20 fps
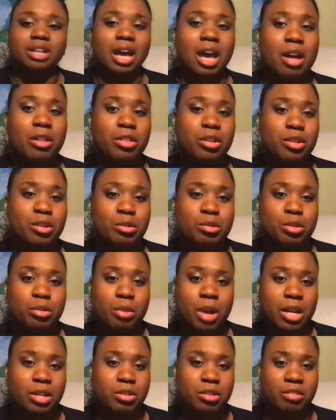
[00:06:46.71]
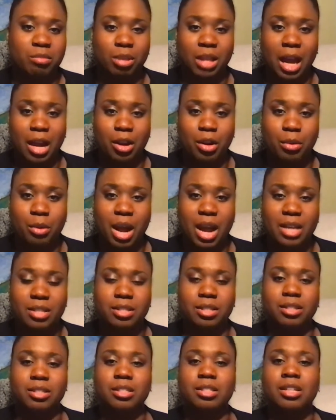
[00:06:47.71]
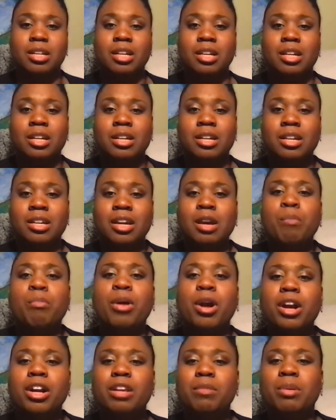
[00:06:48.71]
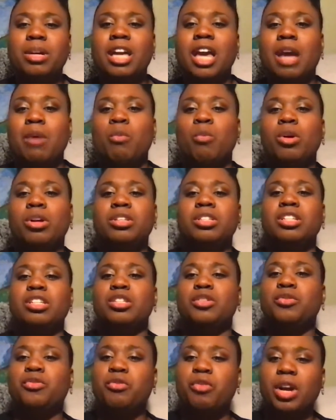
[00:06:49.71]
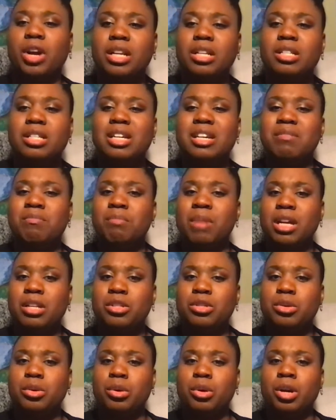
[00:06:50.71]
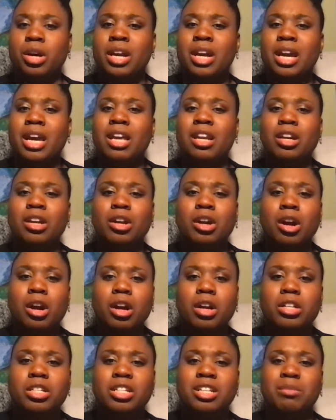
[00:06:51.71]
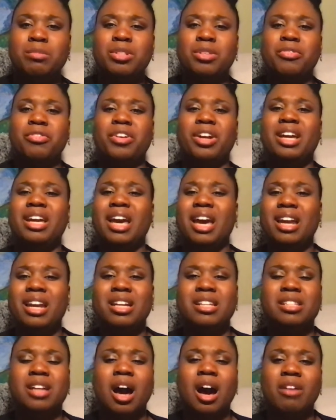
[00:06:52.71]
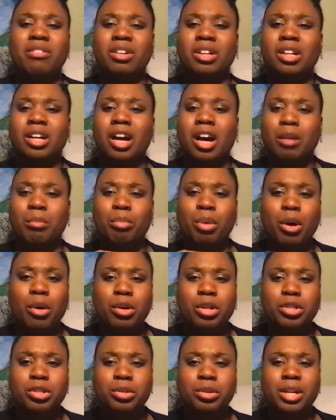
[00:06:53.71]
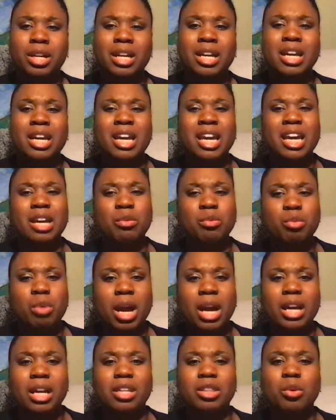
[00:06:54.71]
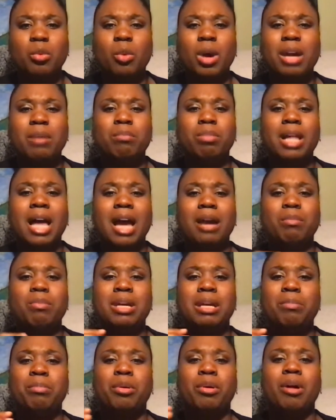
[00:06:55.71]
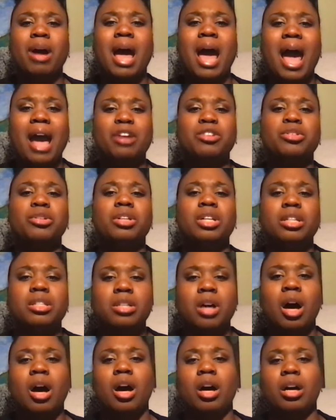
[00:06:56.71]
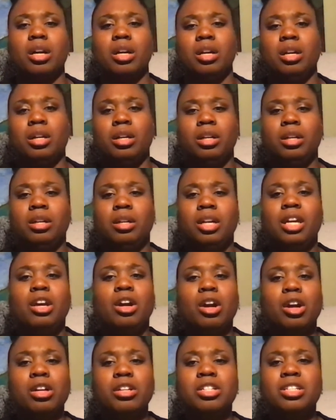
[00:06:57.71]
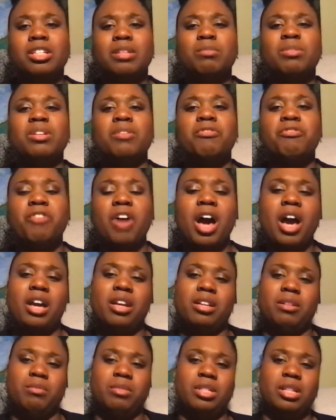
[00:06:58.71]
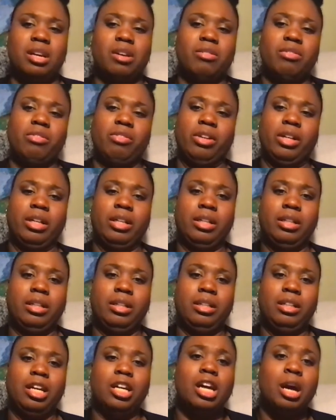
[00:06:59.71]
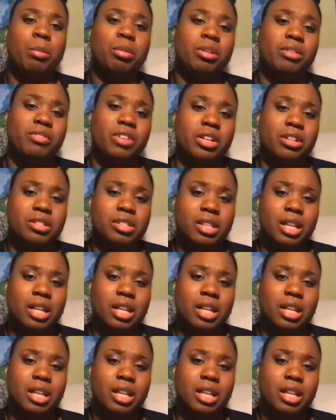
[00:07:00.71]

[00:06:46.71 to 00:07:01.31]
now the new director of Black Horizons. Purdy became Wilson's friend and mentor and encouraged him to forget his avant-garde poetry and write in the way Black people actually talk. He urged him to find himself. A couple of years